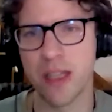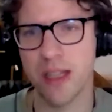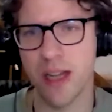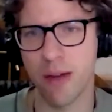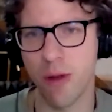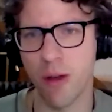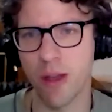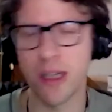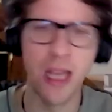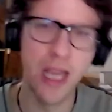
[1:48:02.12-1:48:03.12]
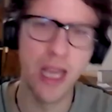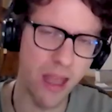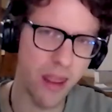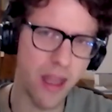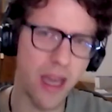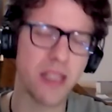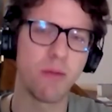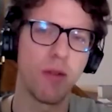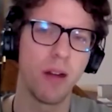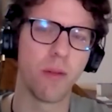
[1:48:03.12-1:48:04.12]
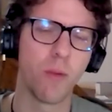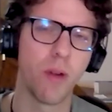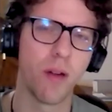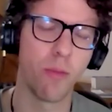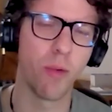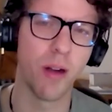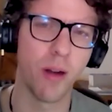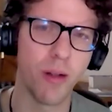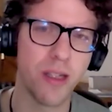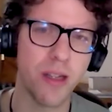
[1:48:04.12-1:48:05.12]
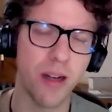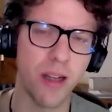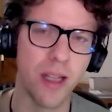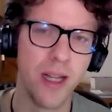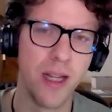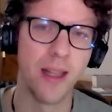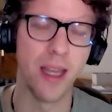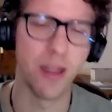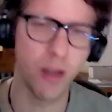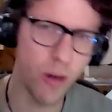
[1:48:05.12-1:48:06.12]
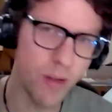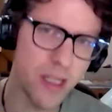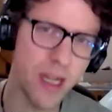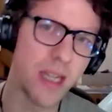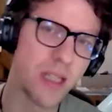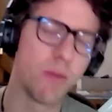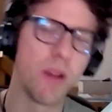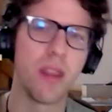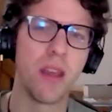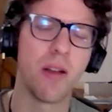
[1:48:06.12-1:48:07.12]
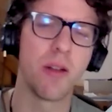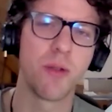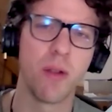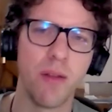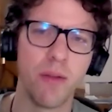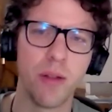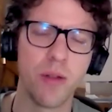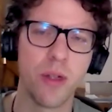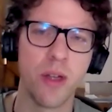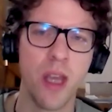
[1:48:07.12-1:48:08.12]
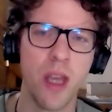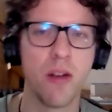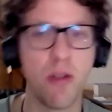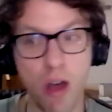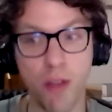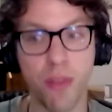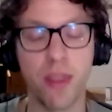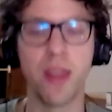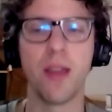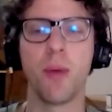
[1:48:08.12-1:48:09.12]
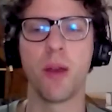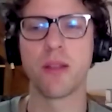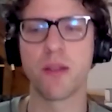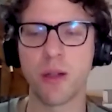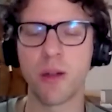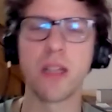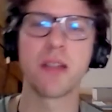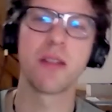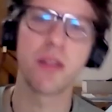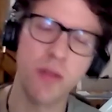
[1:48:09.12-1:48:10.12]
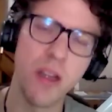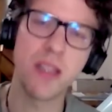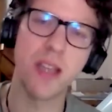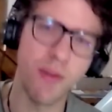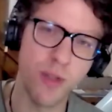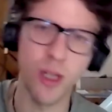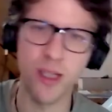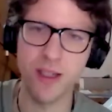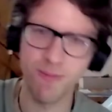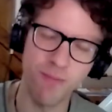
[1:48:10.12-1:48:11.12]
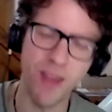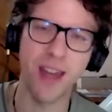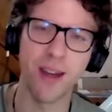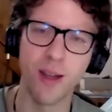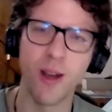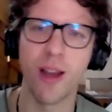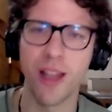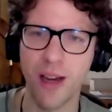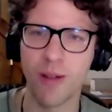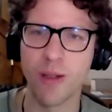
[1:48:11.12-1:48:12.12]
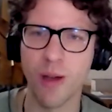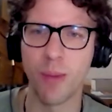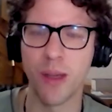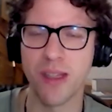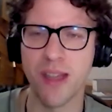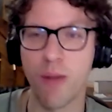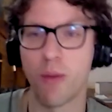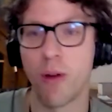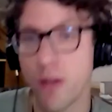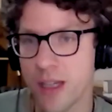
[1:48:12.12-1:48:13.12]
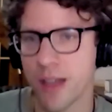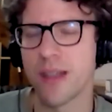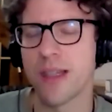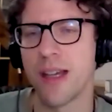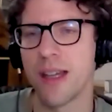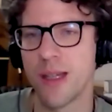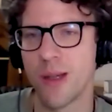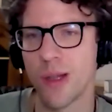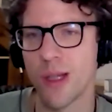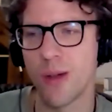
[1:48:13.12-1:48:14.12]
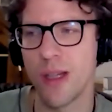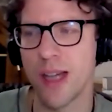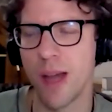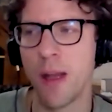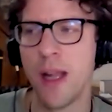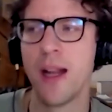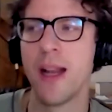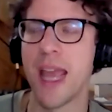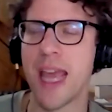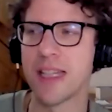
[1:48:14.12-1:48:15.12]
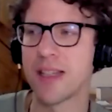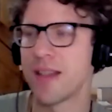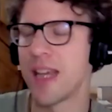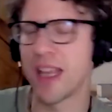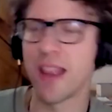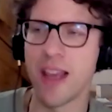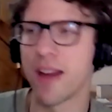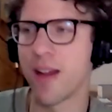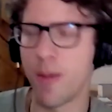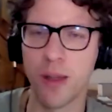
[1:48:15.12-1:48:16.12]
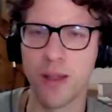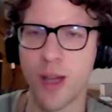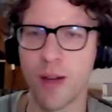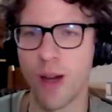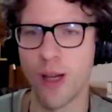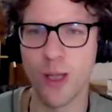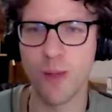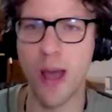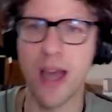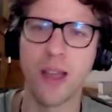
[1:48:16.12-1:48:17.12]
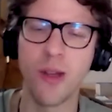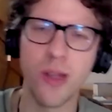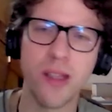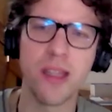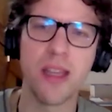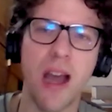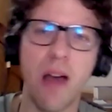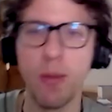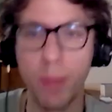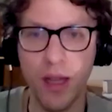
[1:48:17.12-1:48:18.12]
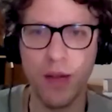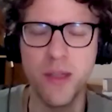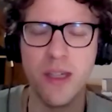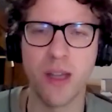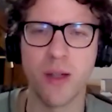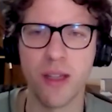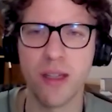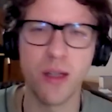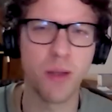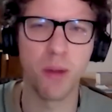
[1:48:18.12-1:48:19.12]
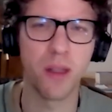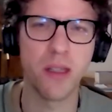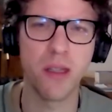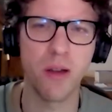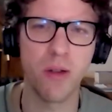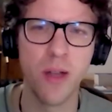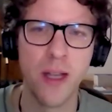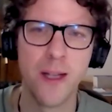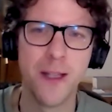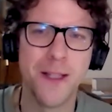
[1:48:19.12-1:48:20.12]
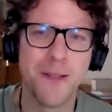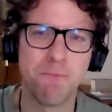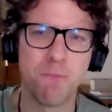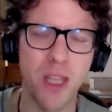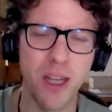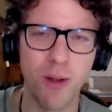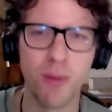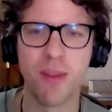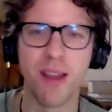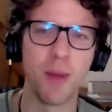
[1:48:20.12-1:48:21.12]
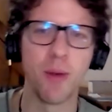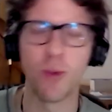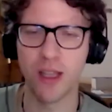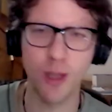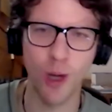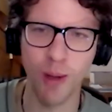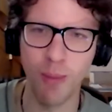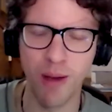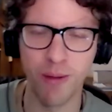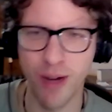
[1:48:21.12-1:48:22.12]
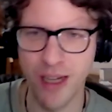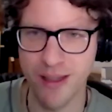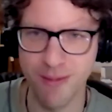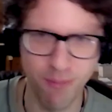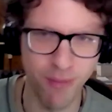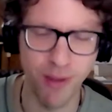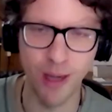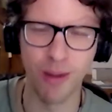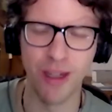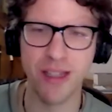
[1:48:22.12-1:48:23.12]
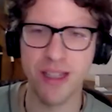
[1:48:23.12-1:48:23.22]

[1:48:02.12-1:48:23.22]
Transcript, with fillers: skyrocketed, and that's where it all started. It coincides with the Cultural Revolution, not the appearance of screens. Screens have just added another layer on top, because now we're all stuck inside and doing screen time. And take that a couple of generations back and you can see how it becomes an Asian condition, but there's no we can talk about race theory and